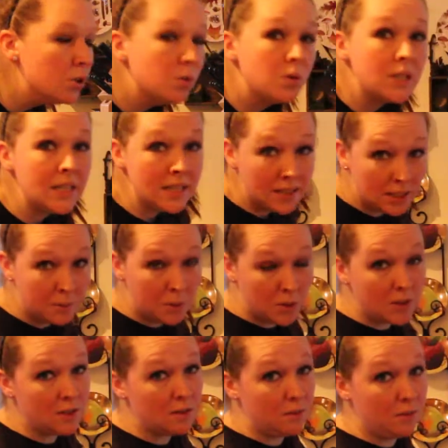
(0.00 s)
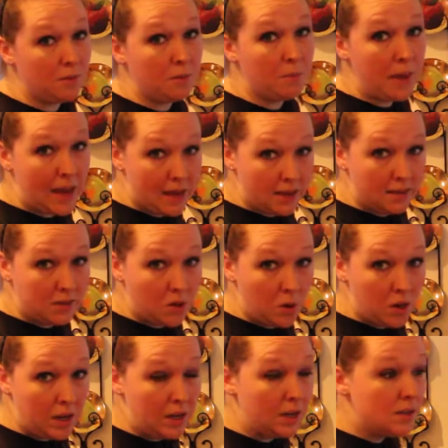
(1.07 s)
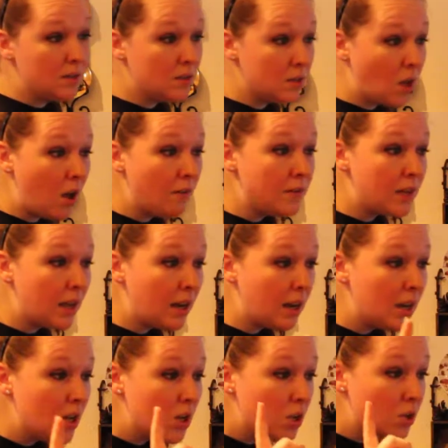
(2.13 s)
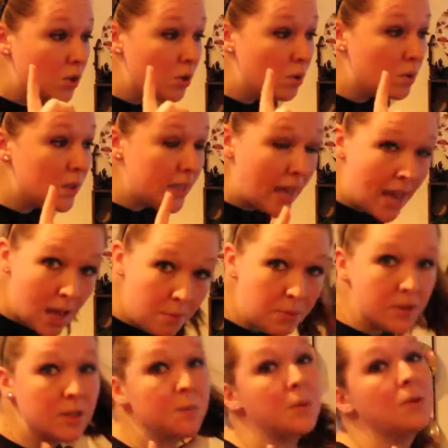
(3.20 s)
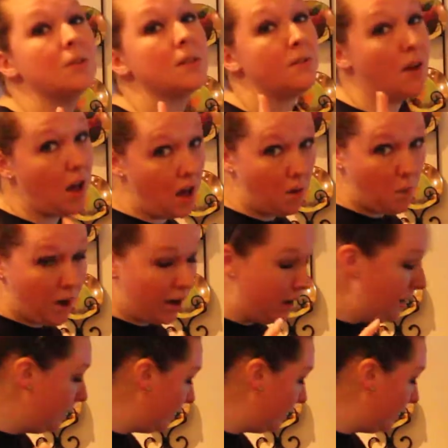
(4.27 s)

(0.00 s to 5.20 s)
teaspoons of baking soda dissolved in 2 tablespoons of hot water.